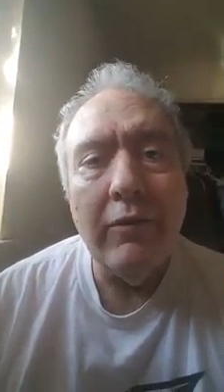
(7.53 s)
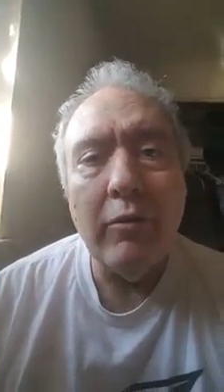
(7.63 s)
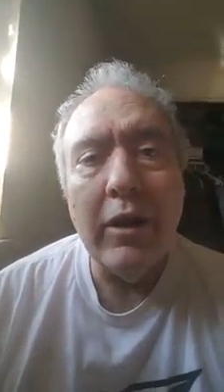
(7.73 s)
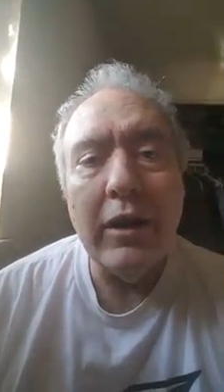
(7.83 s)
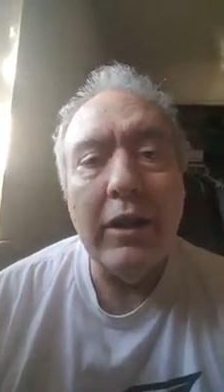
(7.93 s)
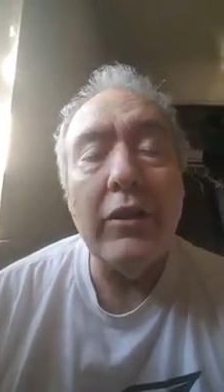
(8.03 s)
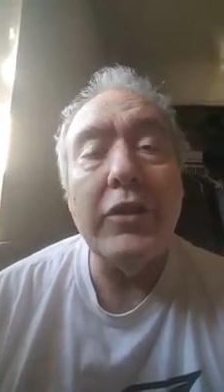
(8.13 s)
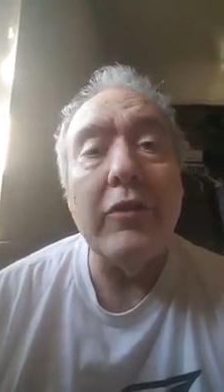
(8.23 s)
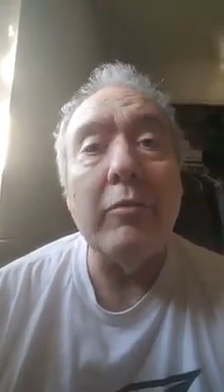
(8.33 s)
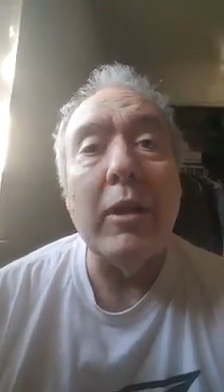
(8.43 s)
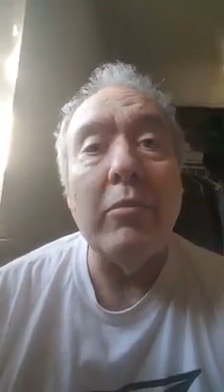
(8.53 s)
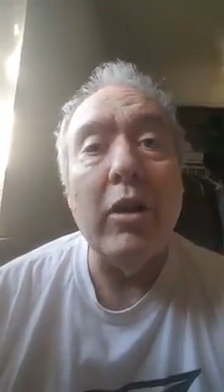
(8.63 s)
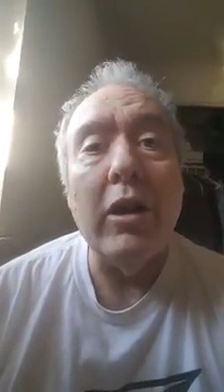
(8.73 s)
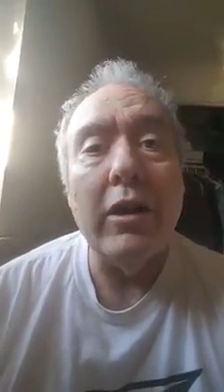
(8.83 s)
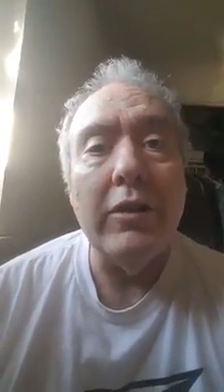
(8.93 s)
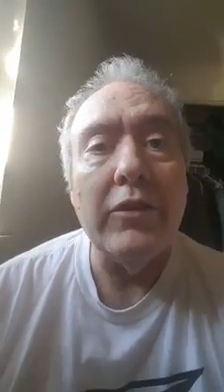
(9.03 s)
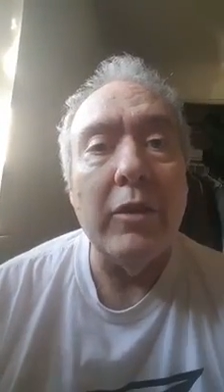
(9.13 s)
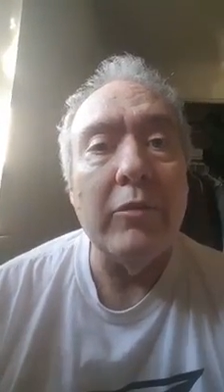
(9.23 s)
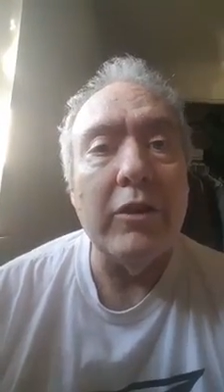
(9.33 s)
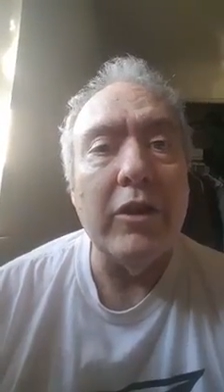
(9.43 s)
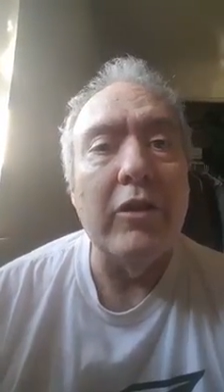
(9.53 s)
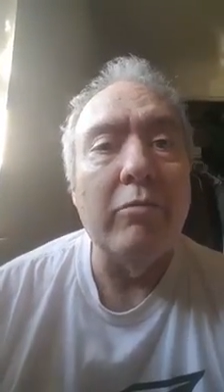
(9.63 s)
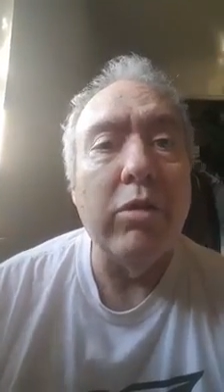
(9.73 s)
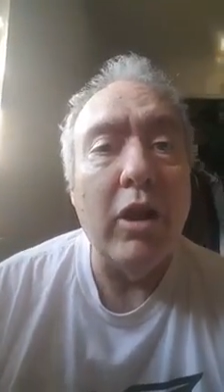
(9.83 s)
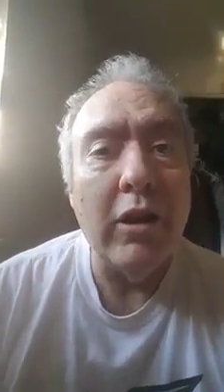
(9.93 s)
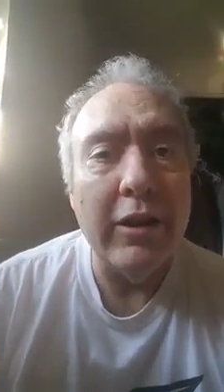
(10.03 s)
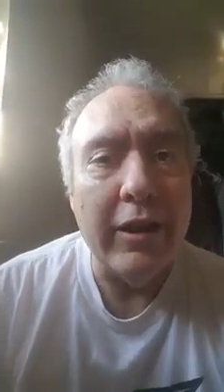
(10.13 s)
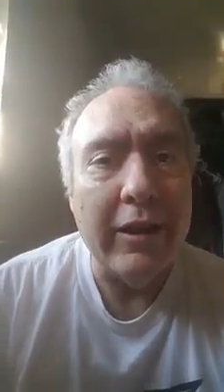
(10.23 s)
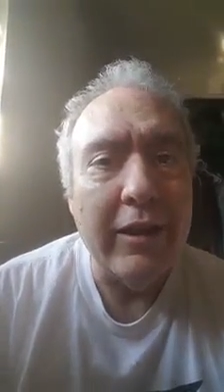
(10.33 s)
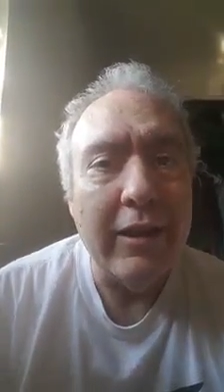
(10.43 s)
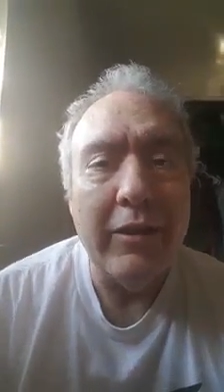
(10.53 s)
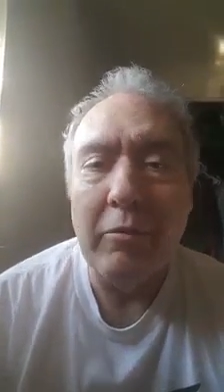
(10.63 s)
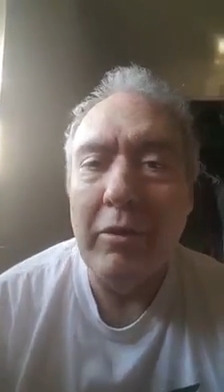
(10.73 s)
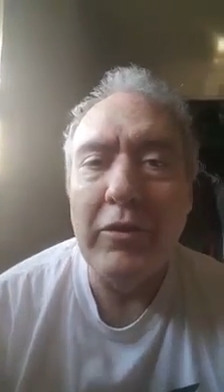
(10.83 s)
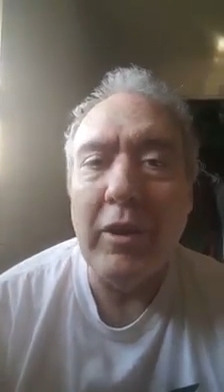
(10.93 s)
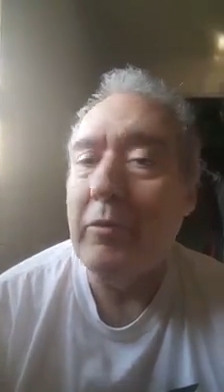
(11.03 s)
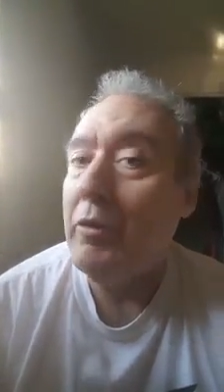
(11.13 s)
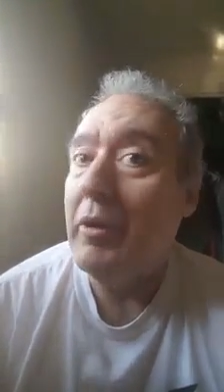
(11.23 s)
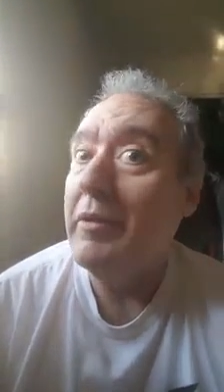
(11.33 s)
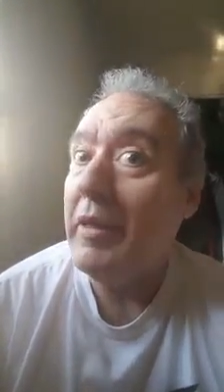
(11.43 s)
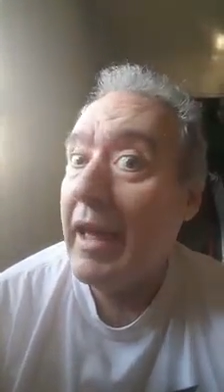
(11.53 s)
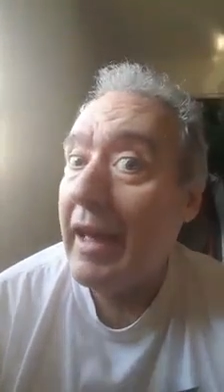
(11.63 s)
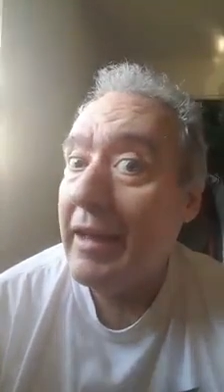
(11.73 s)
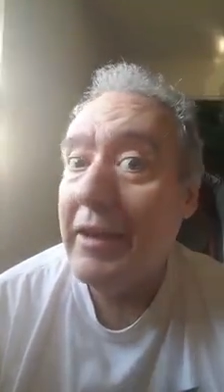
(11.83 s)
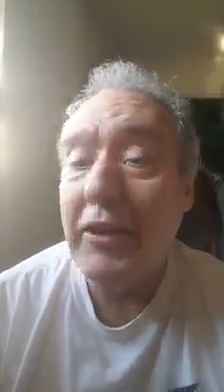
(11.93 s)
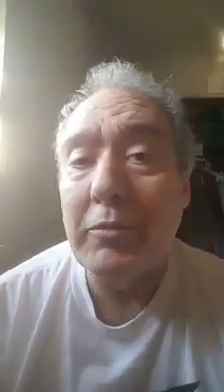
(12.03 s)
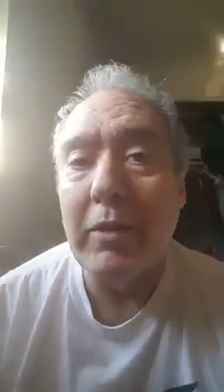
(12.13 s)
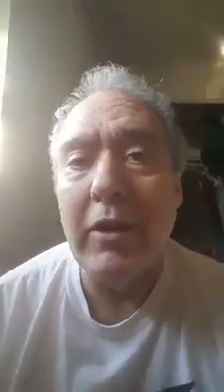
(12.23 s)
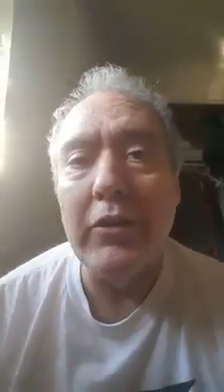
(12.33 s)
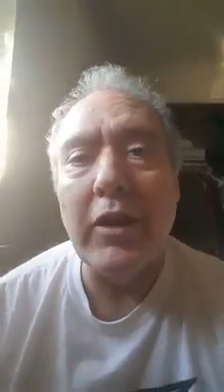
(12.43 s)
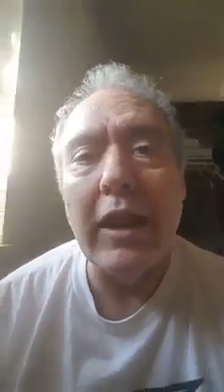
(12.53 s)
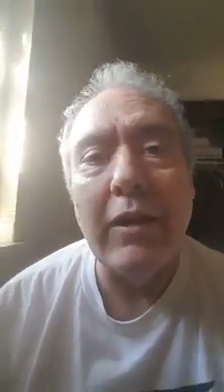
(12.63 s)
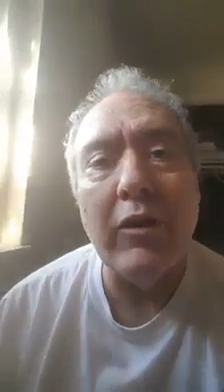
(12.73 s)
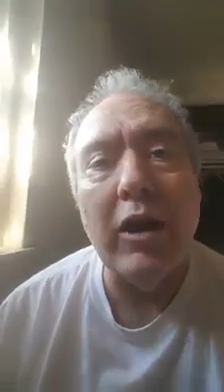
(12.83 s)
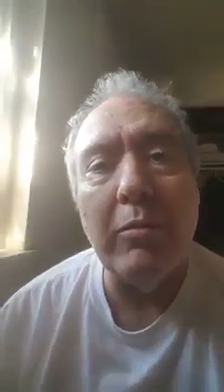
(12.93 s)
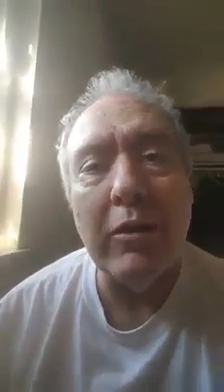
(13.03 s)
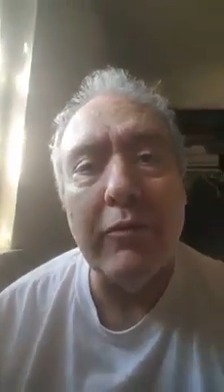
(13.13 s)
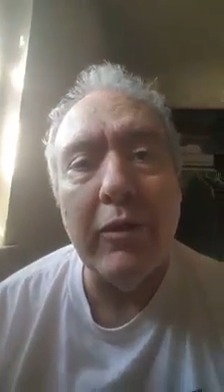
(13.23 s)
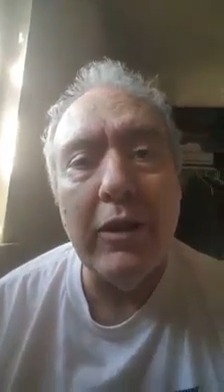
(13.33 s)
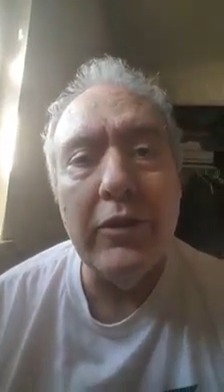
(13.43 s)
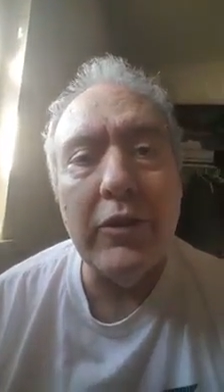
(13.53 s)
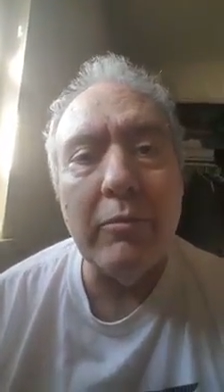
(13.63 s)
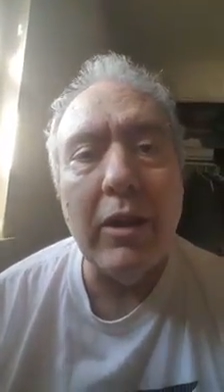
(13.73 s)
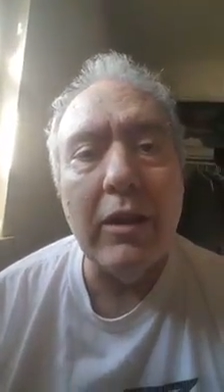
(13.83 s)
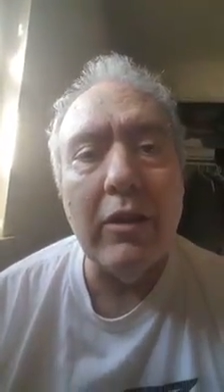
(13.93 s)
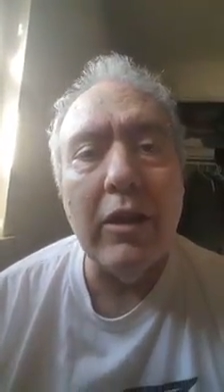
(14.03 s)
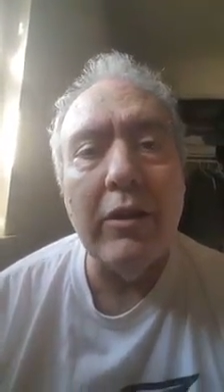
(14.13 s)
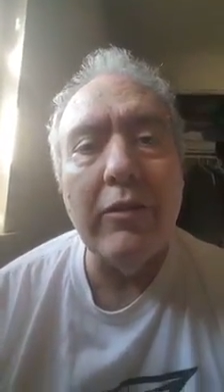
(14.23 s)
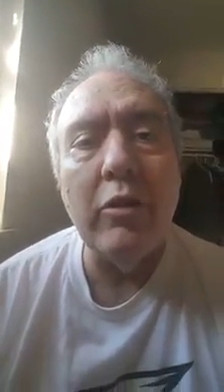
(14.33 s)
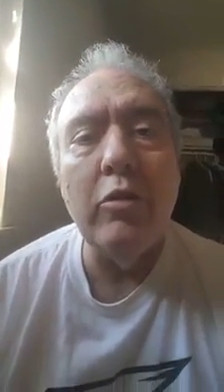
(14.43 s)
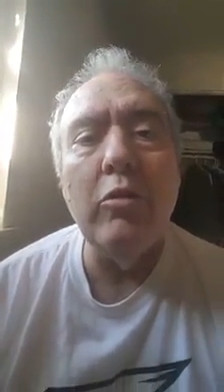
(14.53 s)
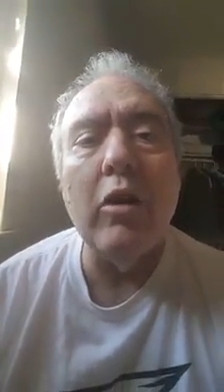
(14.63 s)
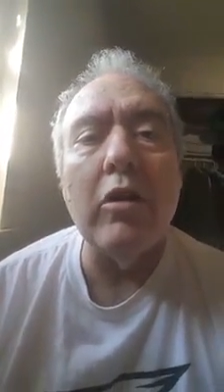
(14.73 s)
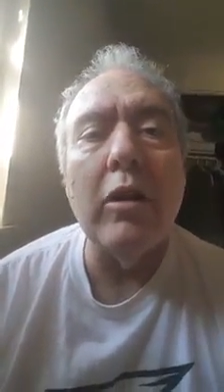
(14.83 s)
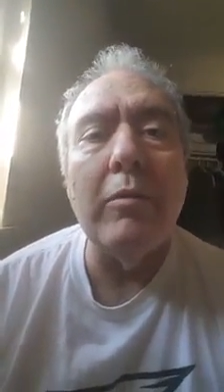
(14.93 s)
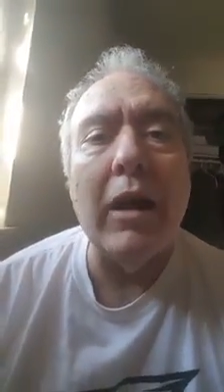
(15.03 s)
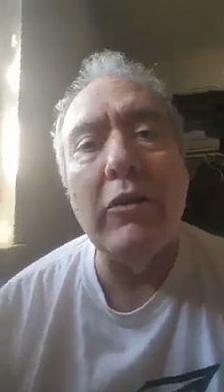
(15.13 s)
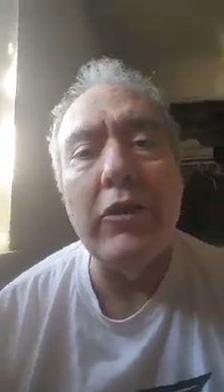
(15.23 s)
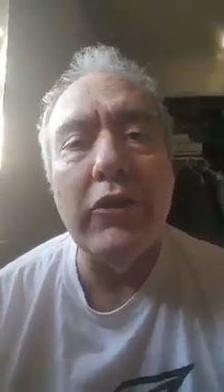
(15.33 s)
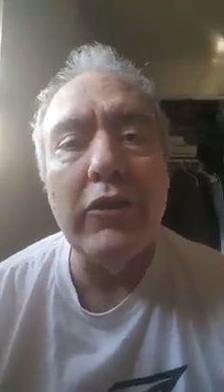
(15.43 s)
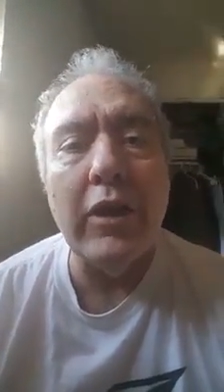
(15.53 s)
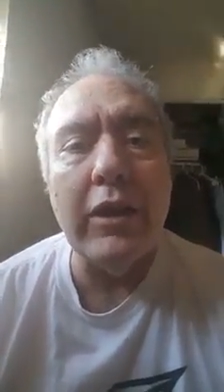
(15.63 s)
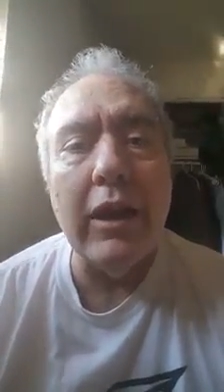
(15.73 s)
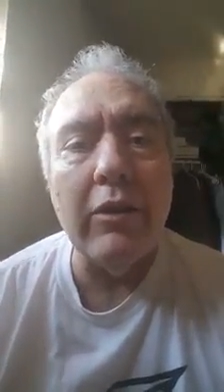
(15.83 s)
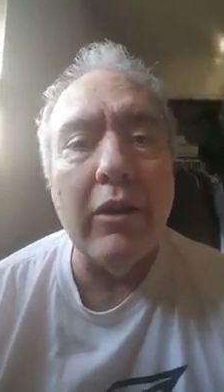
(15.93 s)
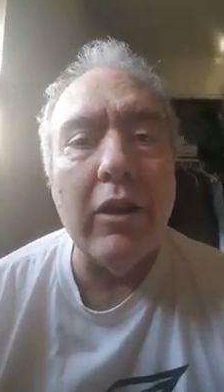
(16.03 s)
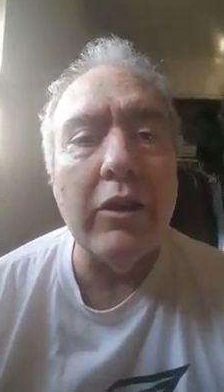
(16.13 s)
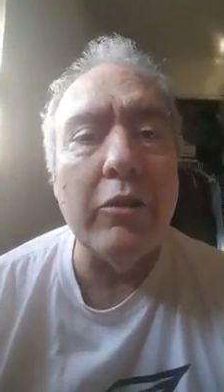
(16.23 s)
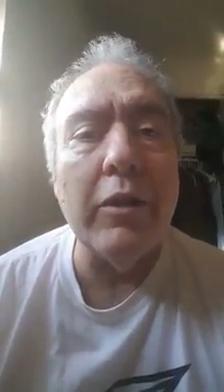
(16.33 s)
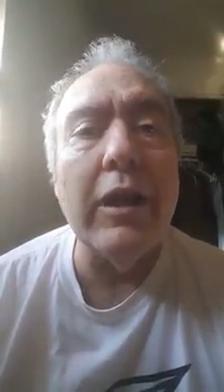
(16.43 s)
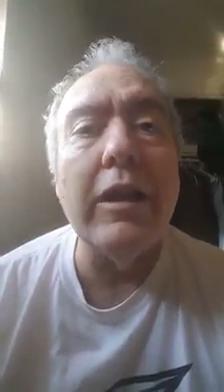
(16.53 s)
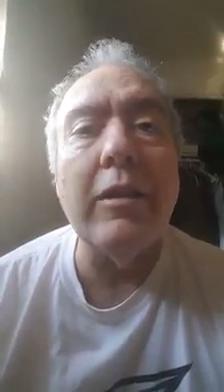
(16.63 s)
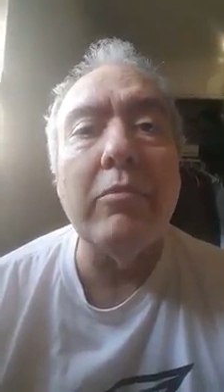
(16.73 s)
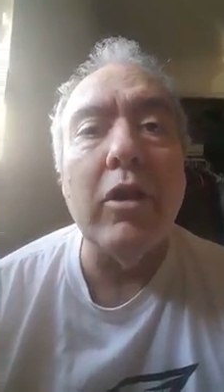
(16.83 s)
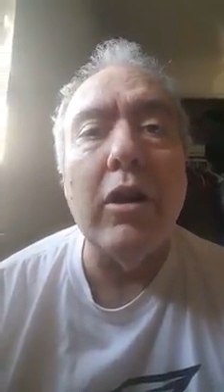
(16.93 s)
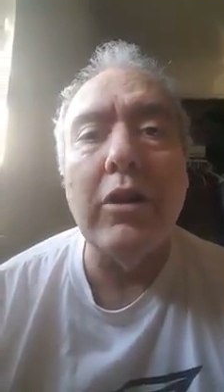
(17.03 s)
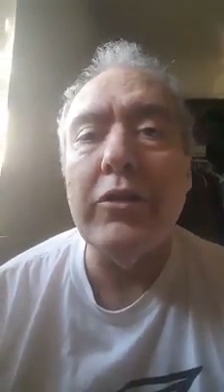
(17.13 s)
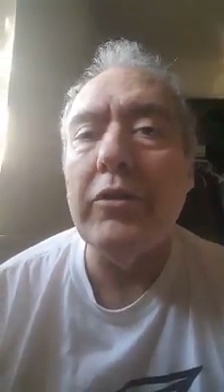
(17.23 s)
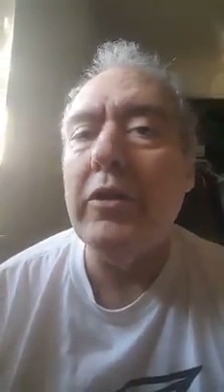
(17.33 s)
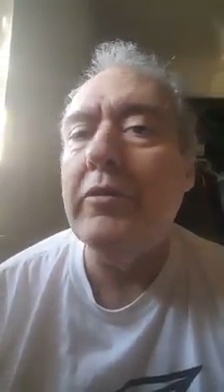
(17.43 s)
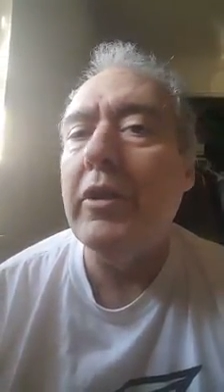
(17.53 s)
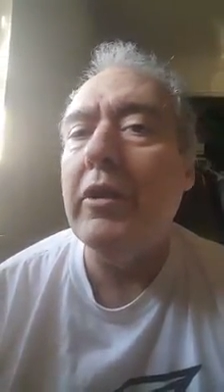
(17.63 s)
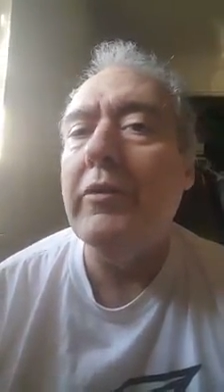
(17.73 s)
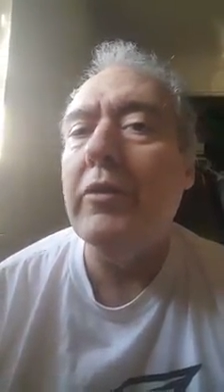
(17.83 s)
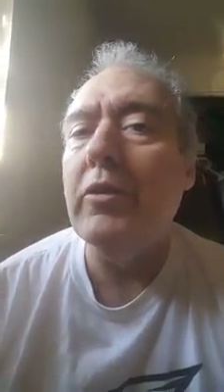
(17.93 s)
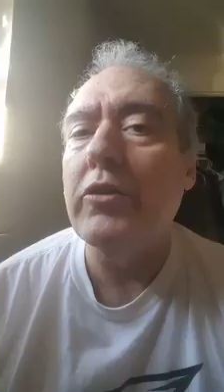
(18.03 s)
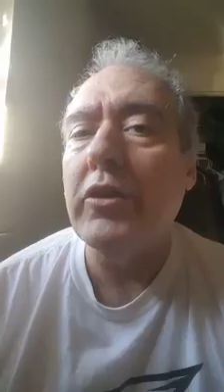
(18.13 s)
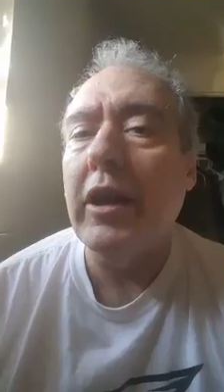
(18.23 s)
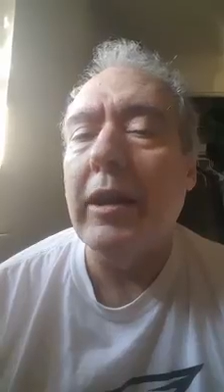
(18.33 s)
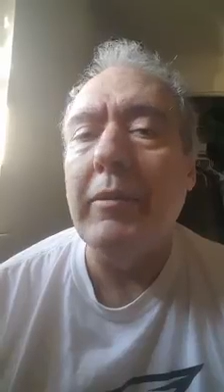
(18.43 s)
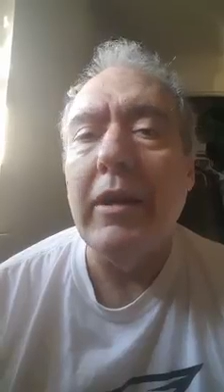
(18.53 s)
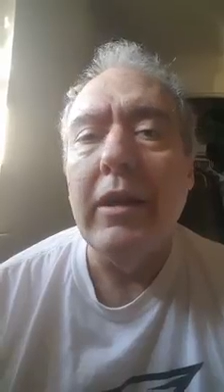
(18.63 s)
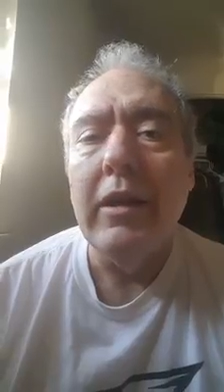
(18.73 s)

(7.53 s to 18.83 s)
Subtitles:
writing an essay for my blog on the subject of blogging. And the reason I'm doing that is because I have a couple of friends in my life who are about to set out on creating blogs for the very first time.